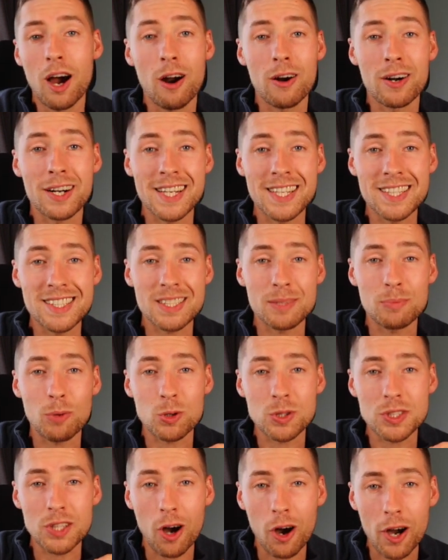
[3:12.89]
or at least the
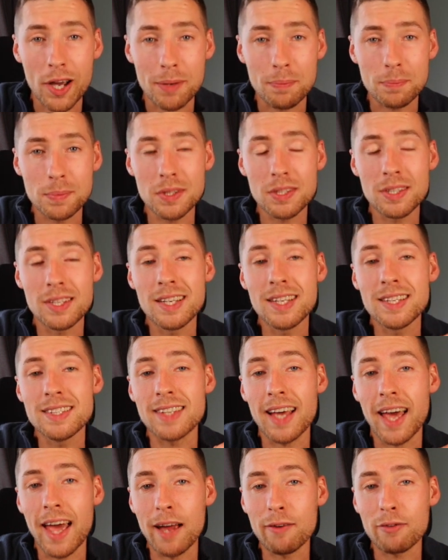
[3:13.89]
most hyped
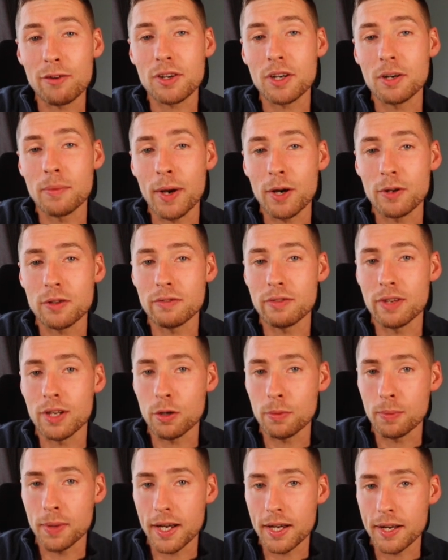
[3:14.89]
to ever come out of
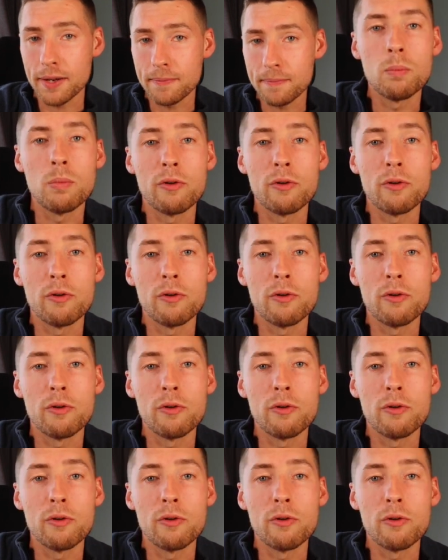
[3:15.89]
Illumina.